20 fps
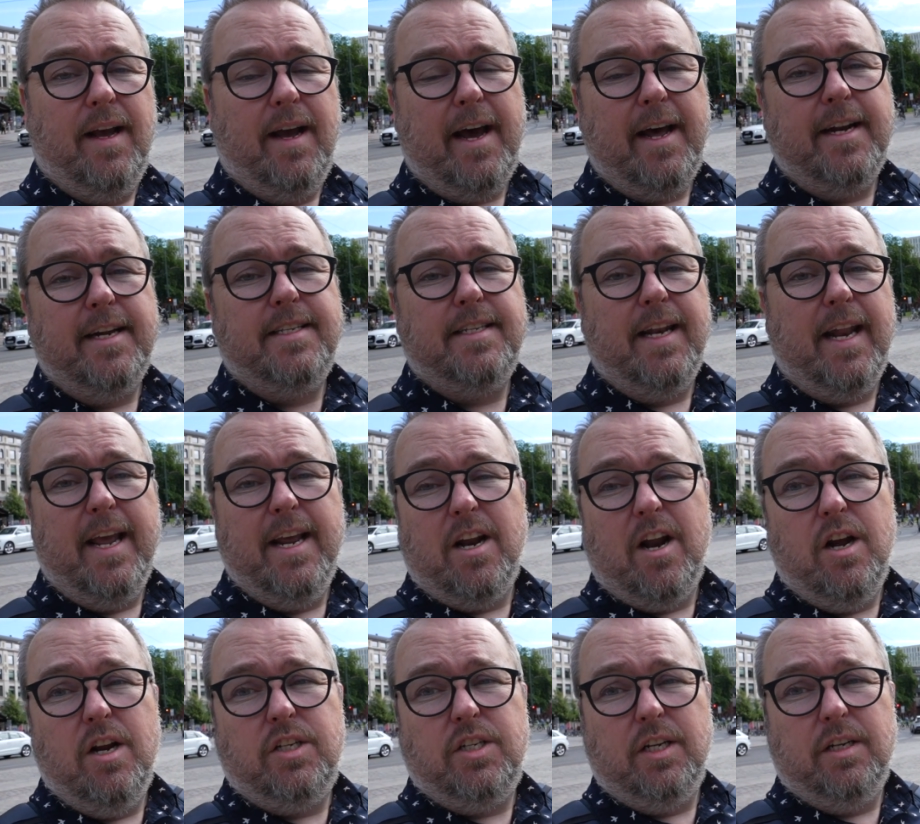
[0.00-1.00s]
And it's laid
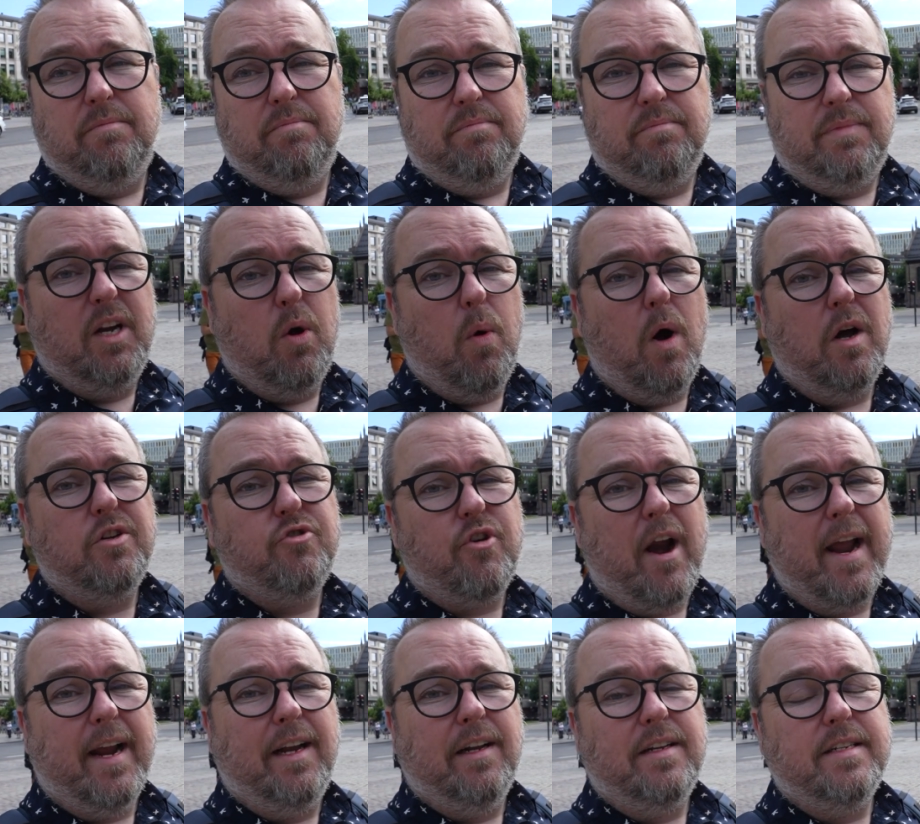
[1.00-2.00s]
out in
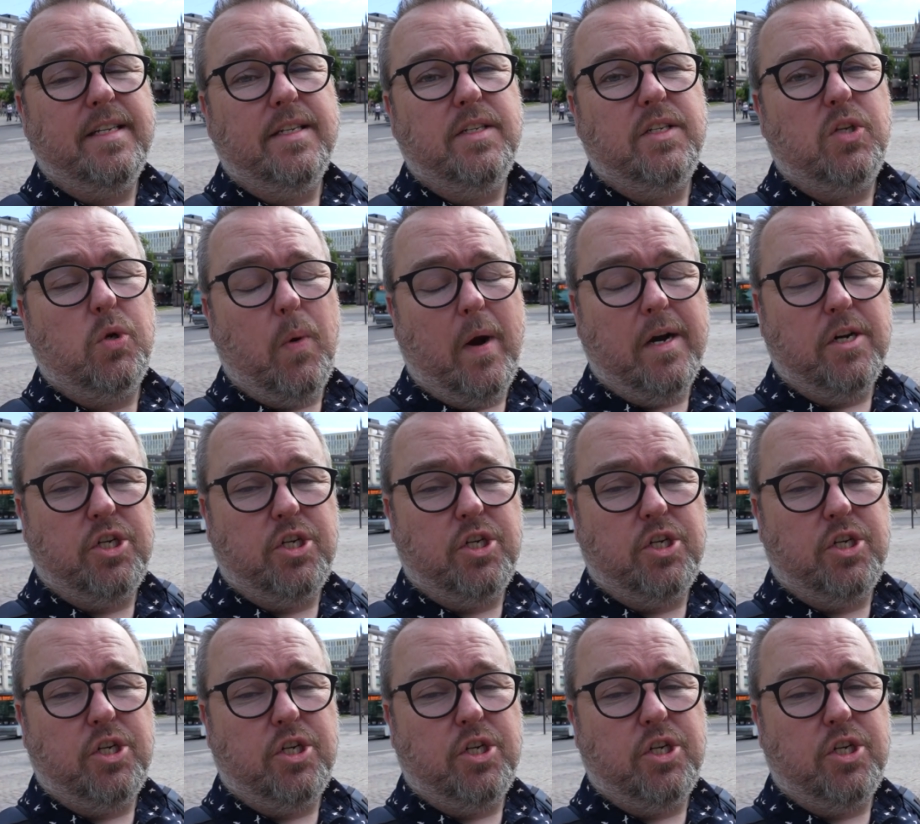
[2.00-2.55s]
quadrangles and square